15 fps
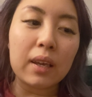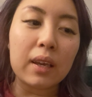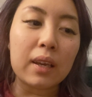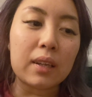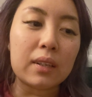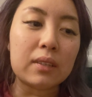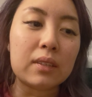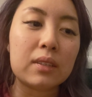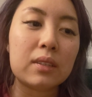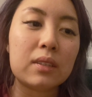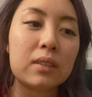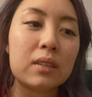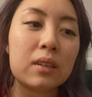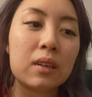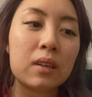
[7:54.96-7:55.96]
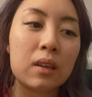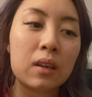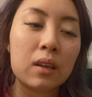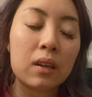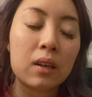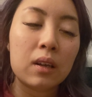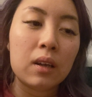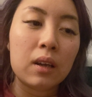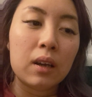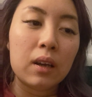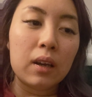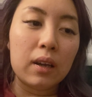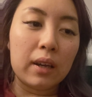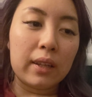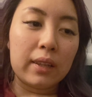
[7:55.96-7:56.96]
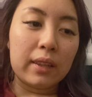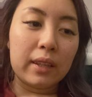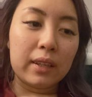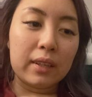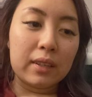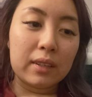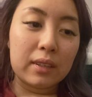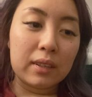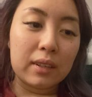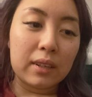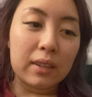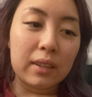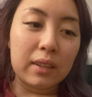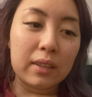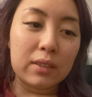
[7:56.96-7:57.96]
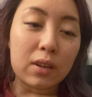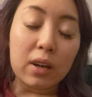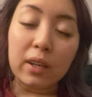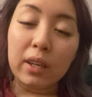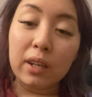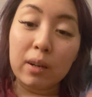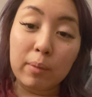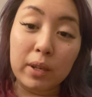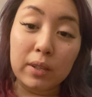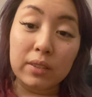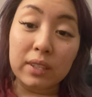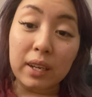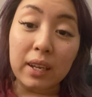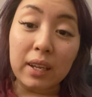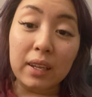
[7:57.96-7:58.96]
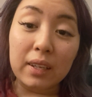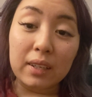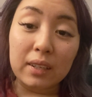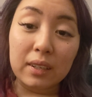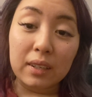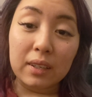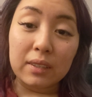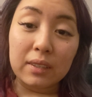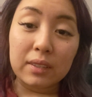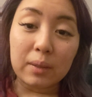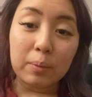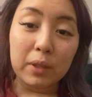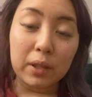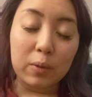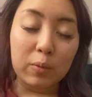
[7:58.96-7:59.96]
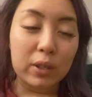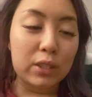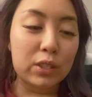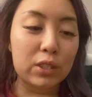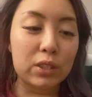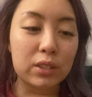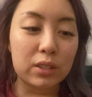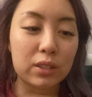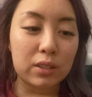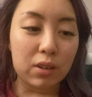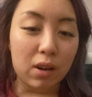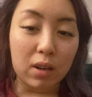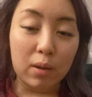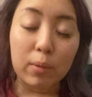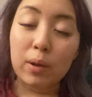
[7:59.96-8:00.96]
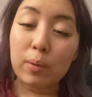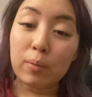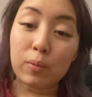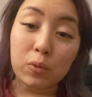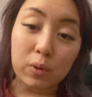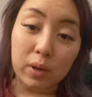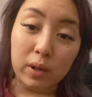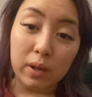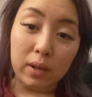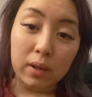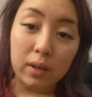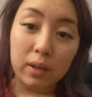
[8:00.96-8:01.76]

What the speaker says: And I think talking about debt is something we should talk about more.